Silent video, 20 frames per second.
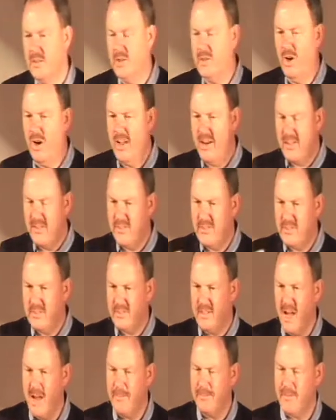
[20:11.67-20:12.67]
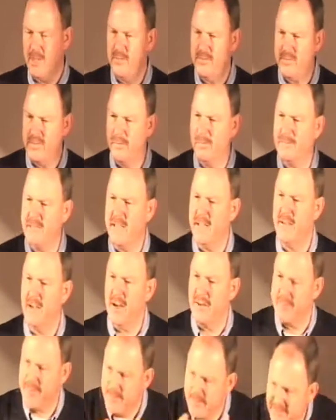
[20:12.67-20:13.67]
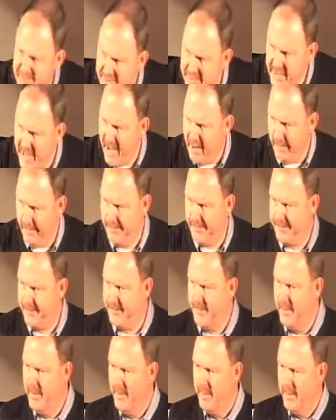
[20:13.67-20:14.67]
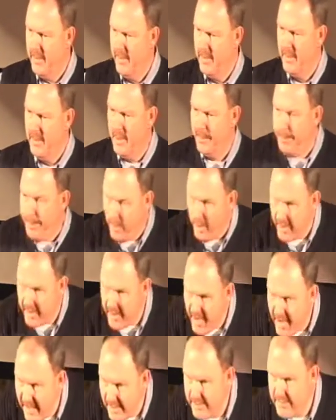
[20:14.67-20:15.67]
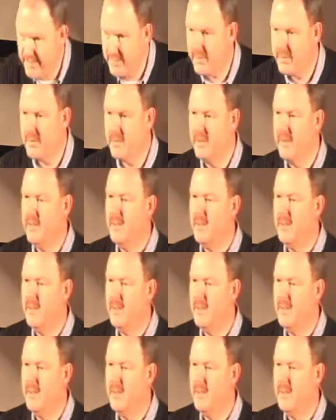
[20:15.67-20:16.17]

God has stamped something of himself upon us.